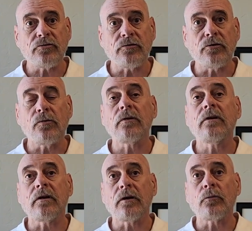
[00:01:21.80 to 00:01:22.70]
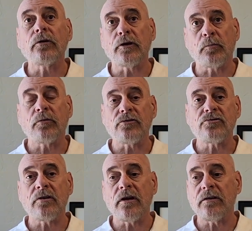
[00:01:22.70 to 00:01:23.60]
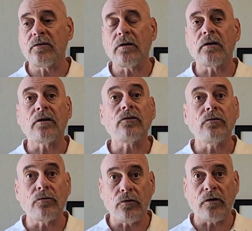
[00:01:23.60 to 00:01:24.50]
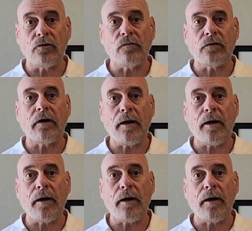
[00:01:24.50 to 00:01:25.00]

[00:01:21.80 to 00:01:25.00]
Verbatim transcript: you're doing, and I really appreciate uh, you looking over our